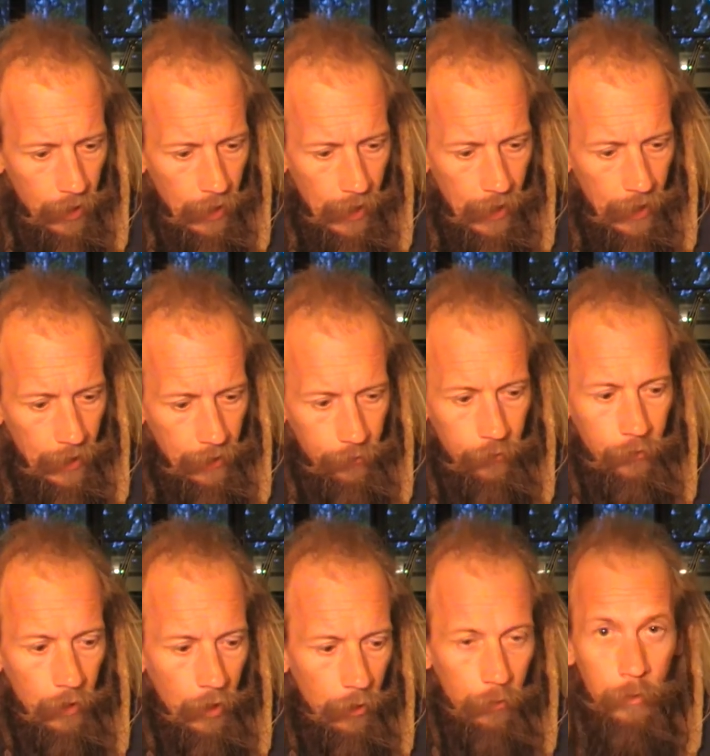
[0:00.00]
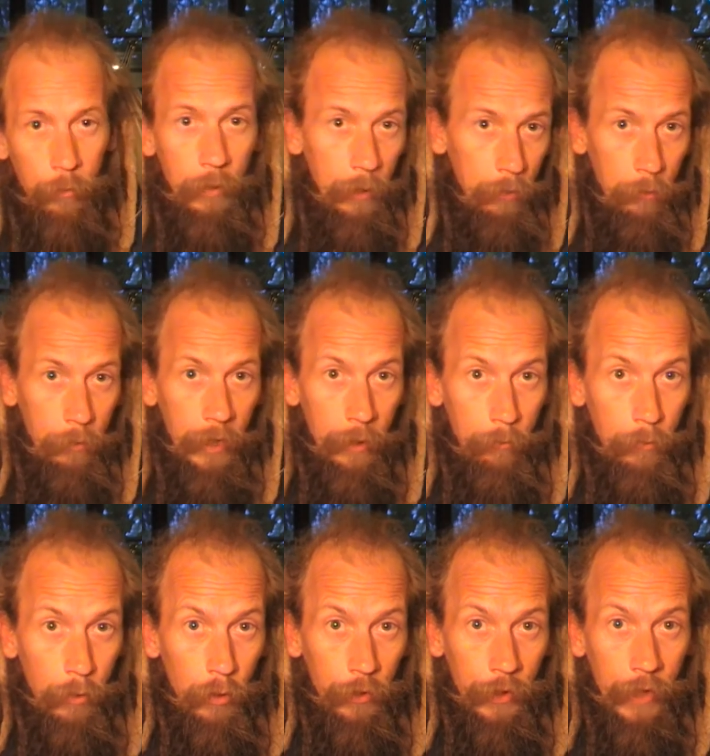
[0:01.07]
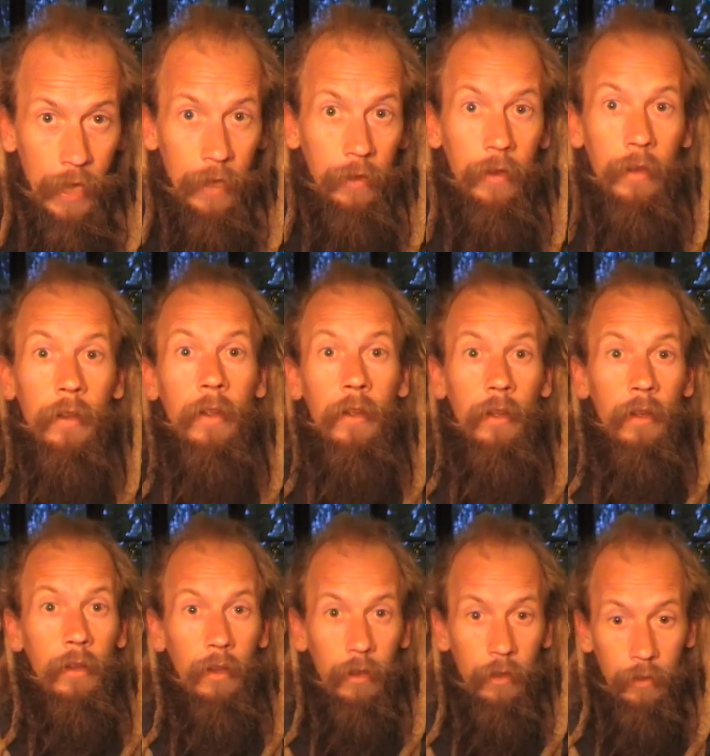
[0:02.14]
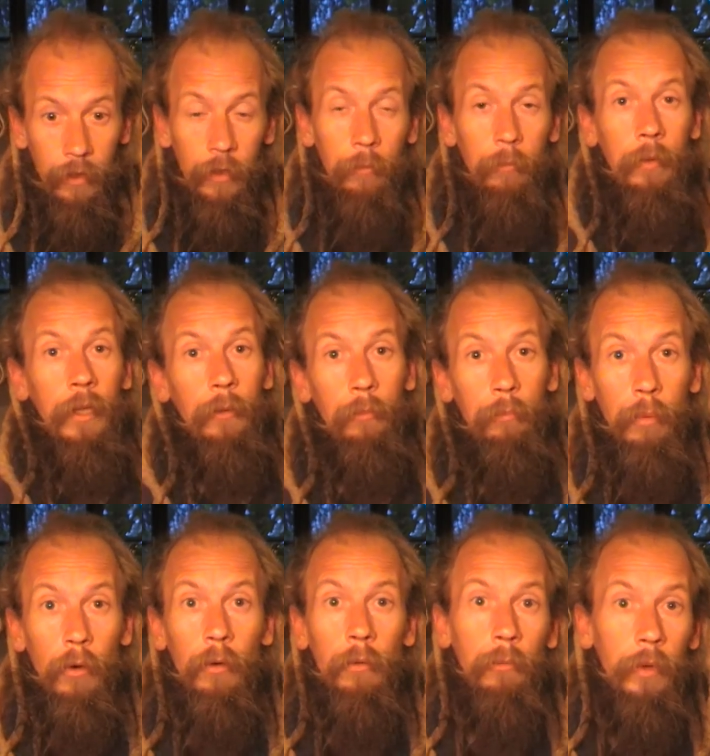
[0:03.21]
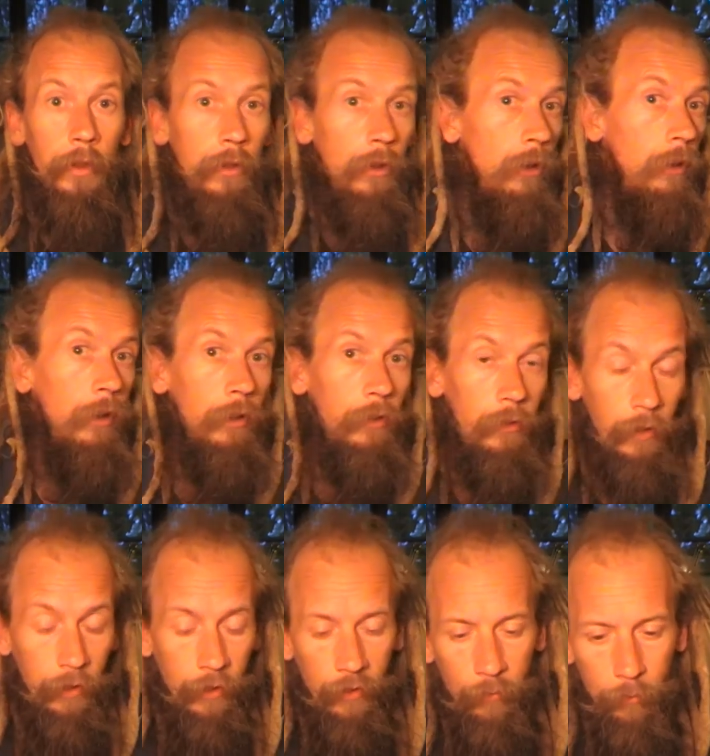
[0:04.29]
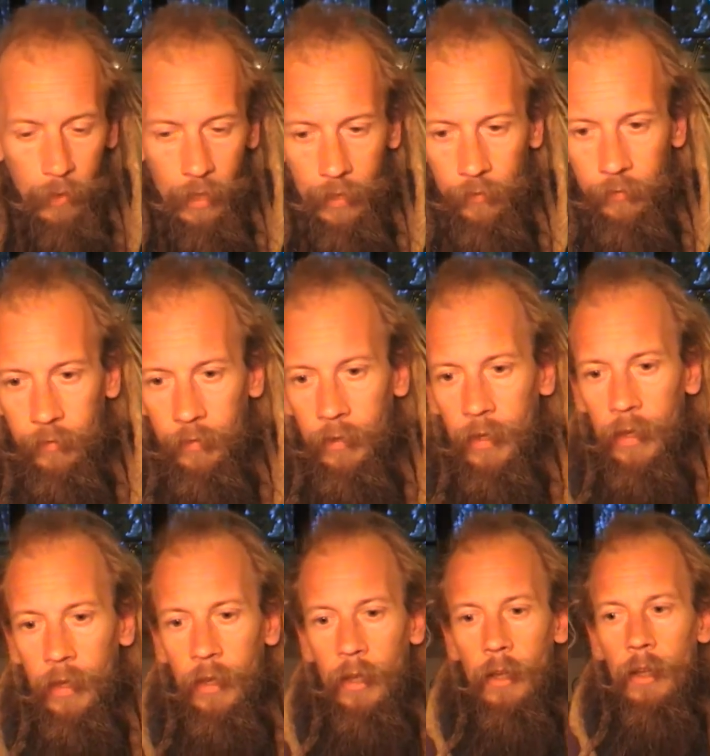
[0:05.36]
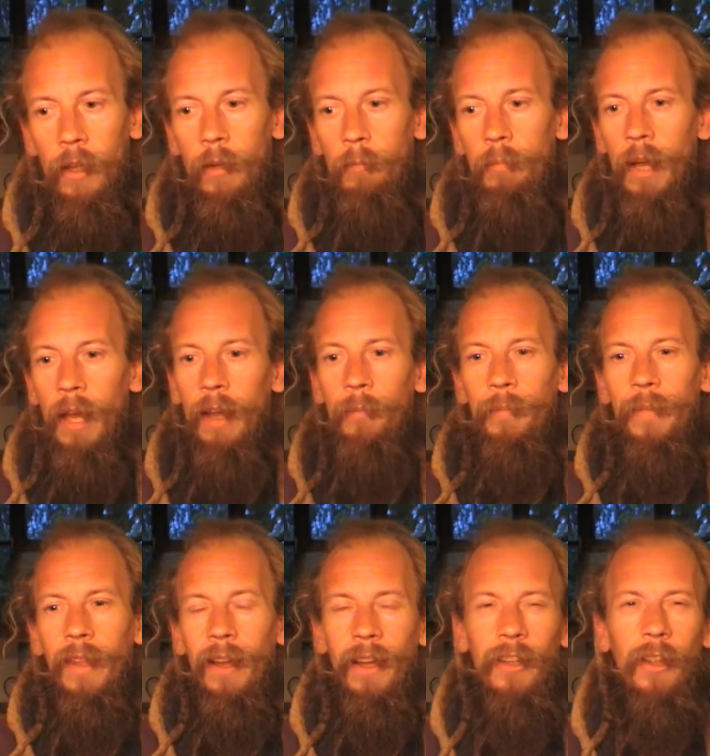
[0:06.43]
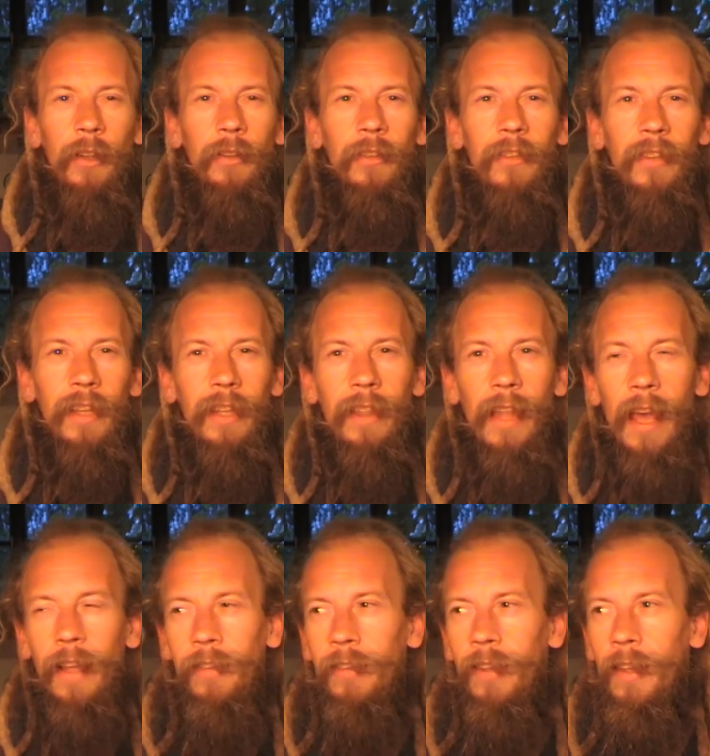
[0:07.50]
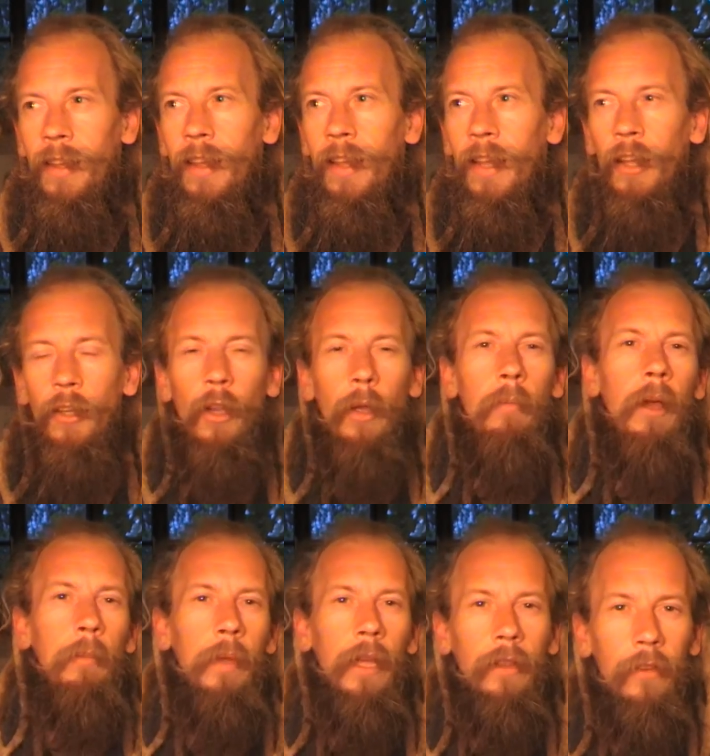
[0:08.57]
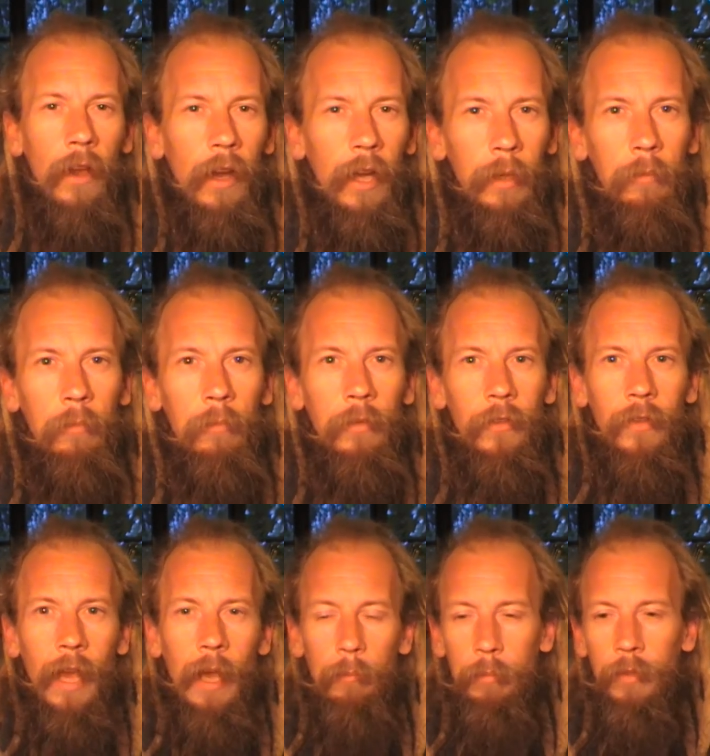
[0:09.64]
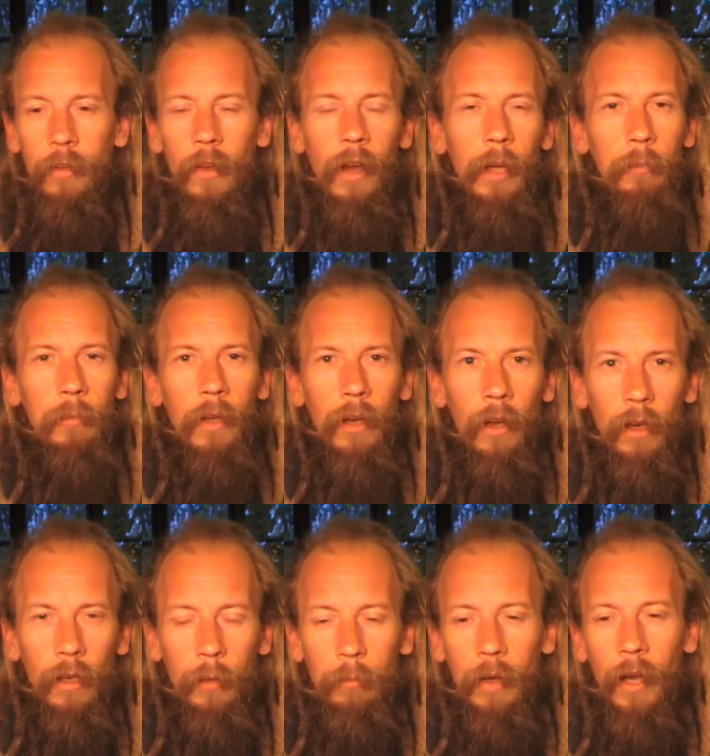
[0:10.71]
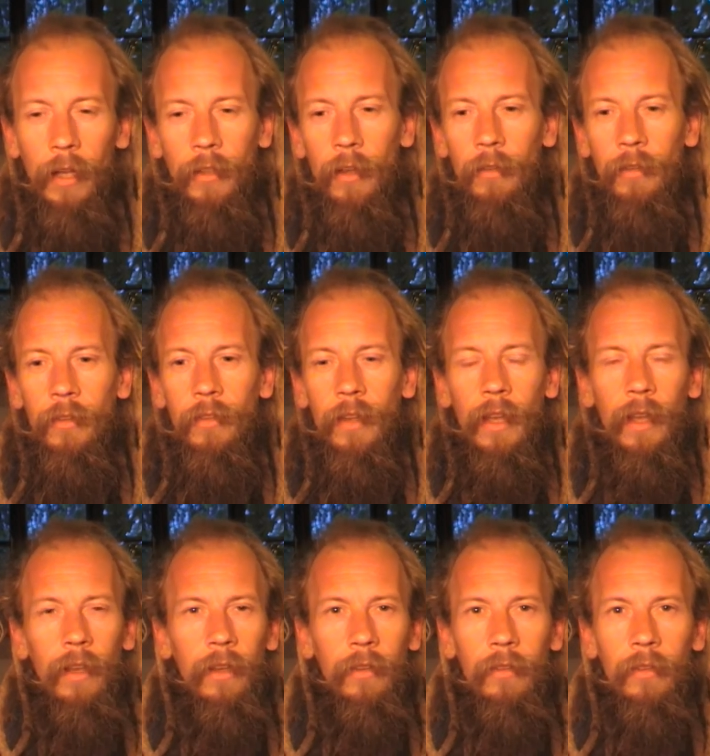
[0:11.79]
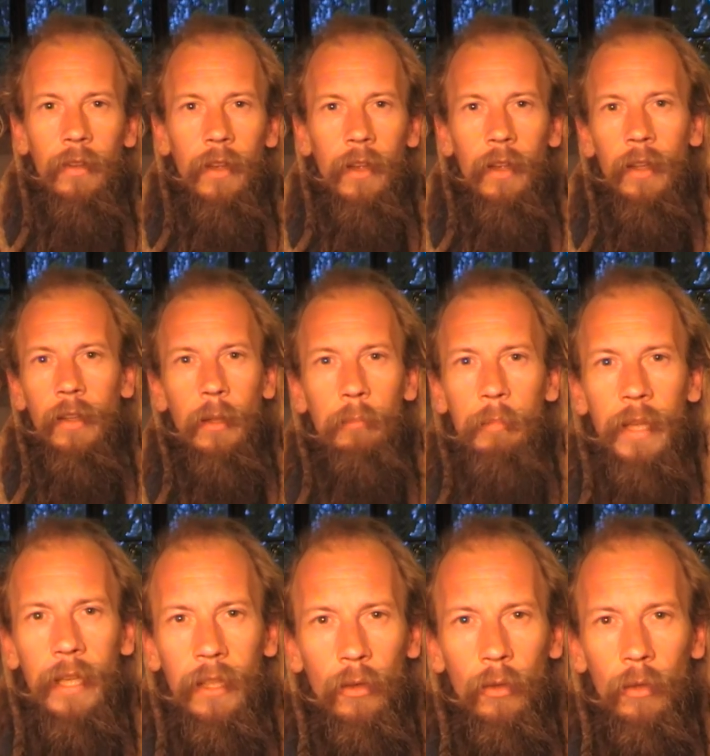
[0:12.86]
and so the people being born then are going to be born with Uranus in a different place. But I don't see that as, you know, it might be a time stamp, a time clock, but I don't see it as the be